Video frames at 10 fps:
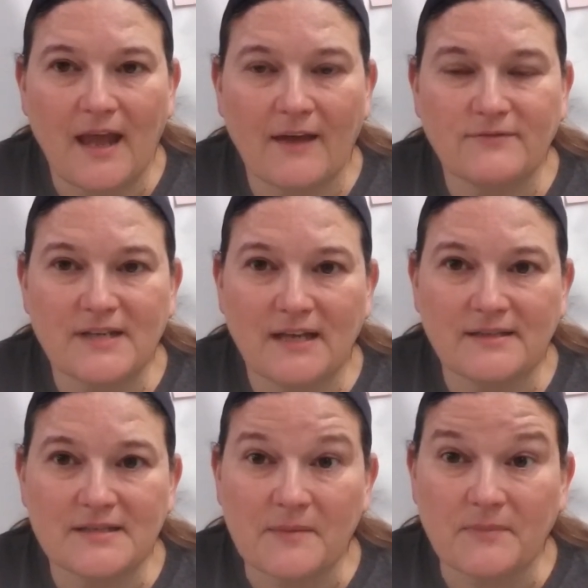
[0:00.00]
have done
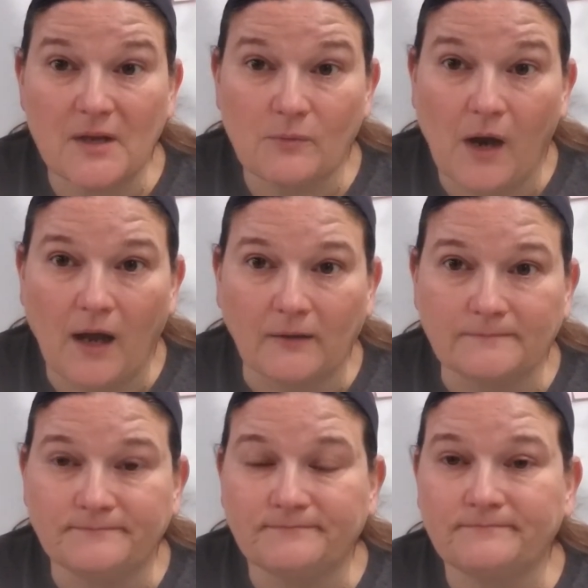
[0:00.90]
something wrong.
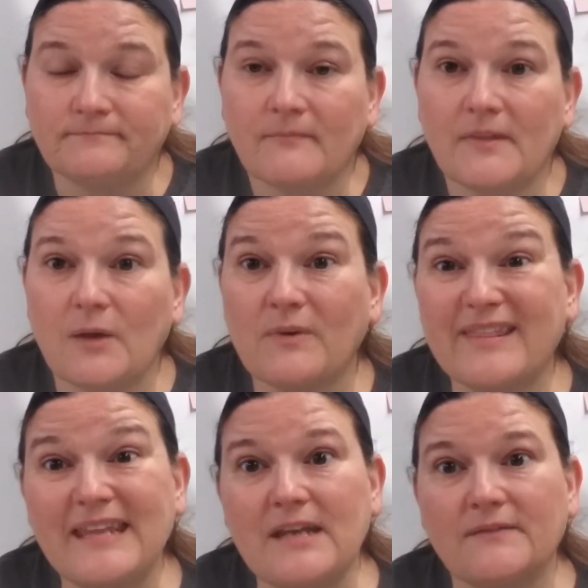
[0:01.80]
They were
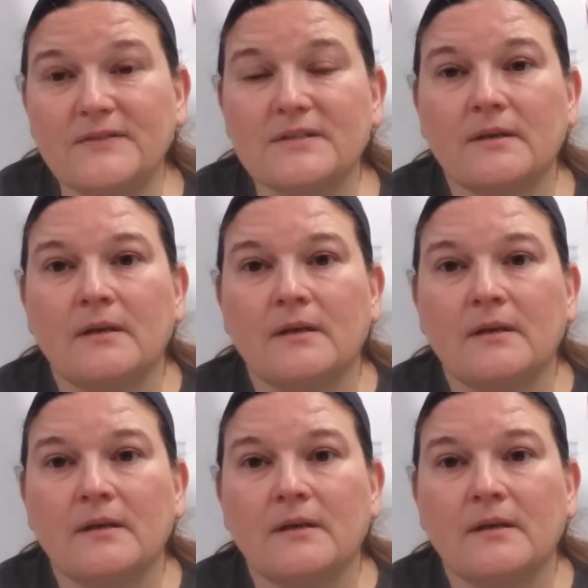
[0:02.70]
thieves.